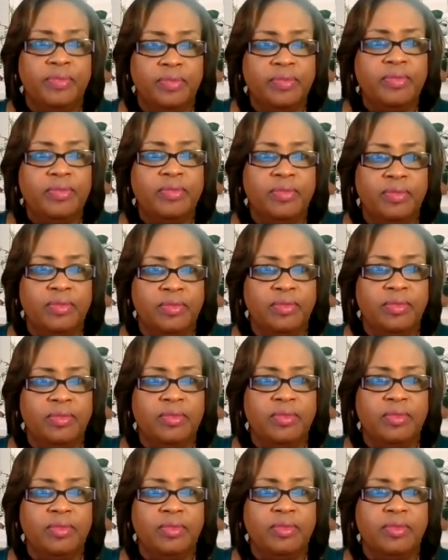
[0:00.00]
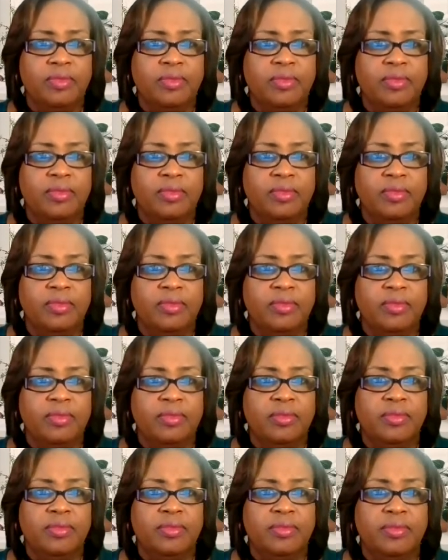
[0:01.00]

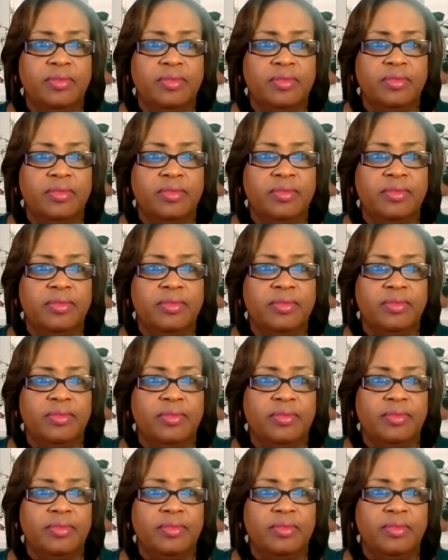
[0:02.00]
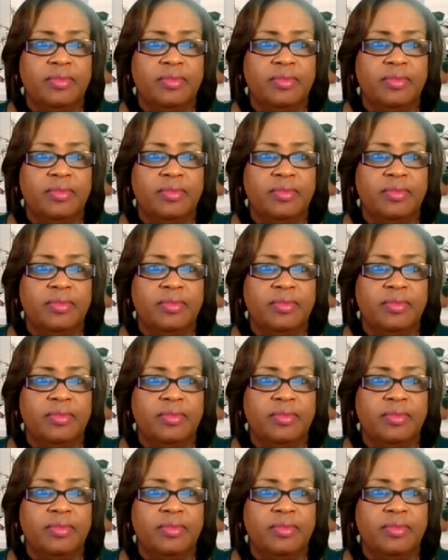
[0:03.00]
(not speaking)